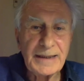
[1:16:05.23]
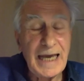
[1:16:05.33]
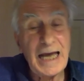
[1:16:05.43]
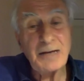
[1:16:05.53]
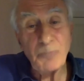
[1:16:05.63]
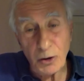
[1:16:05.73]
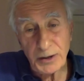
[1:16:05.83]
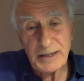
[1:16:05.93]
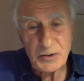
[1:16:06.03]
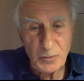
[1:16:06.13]
again,
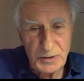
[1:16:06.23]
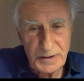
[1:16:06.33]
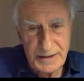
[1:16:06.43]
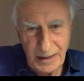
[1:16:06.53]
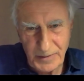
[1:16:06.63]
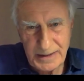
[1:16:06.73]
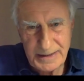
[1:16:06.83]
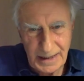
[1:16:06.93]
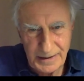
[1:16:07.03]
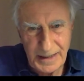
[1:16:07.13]
Borges was to some
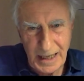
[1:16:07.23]
extent